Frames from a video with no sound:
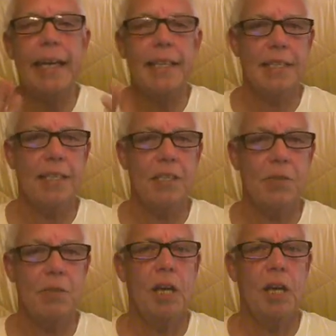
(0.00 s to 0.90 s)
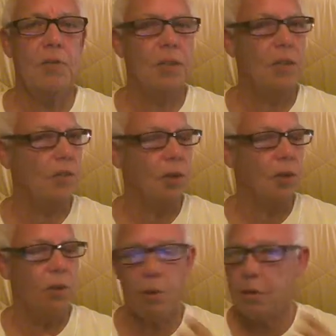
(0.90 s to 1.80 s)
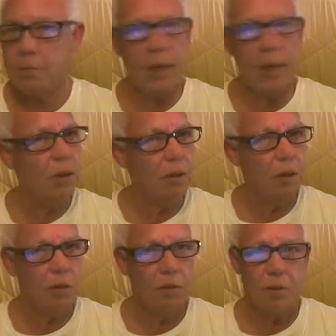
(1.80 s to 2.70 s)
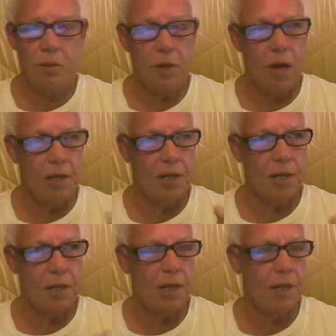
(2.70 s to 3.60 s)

it's 6 of one half a dozen other whether it's better or not.